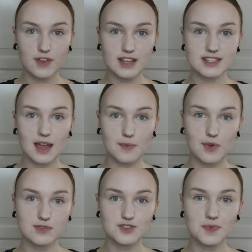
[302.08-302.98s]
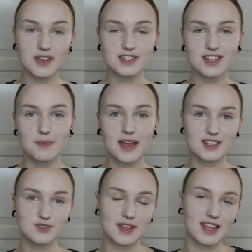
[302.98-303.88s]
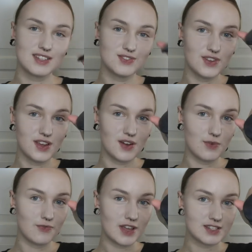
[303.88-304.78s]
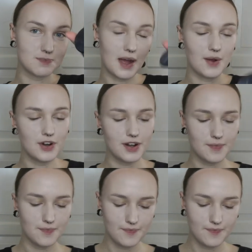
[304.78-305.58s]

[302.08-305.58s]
face, I'm going to be using the MAC Cosmetics Studio Fix Powder.